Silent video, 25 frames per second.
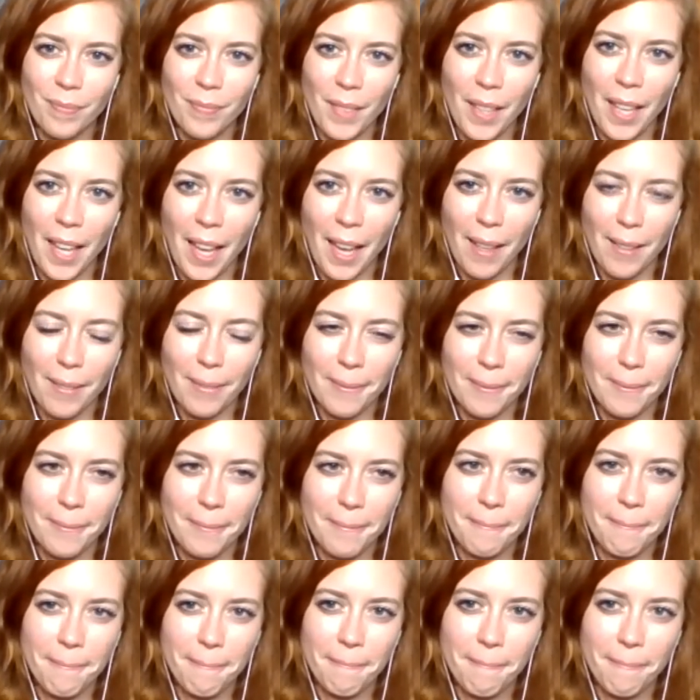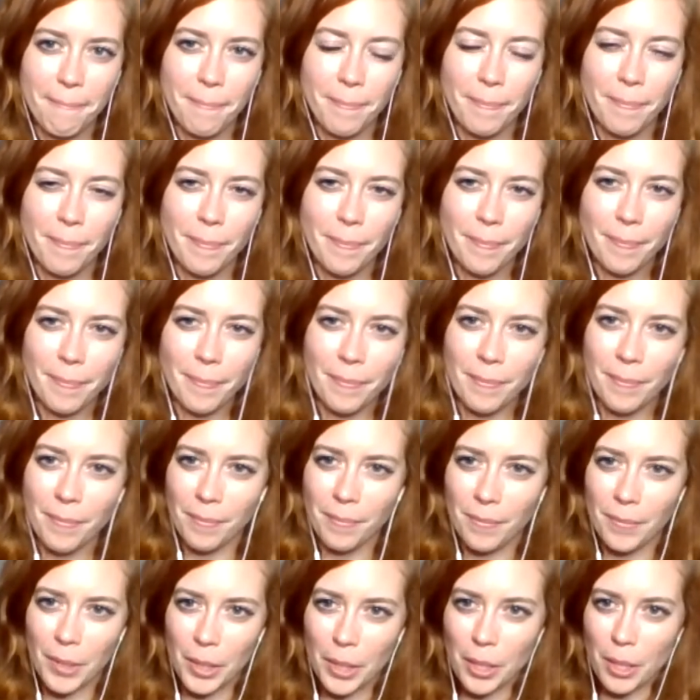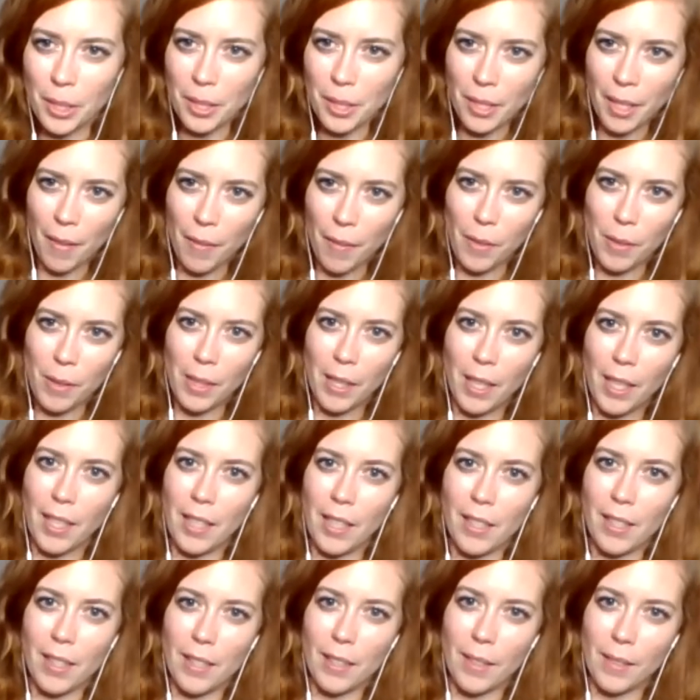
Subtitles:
Yeah. We discovered this.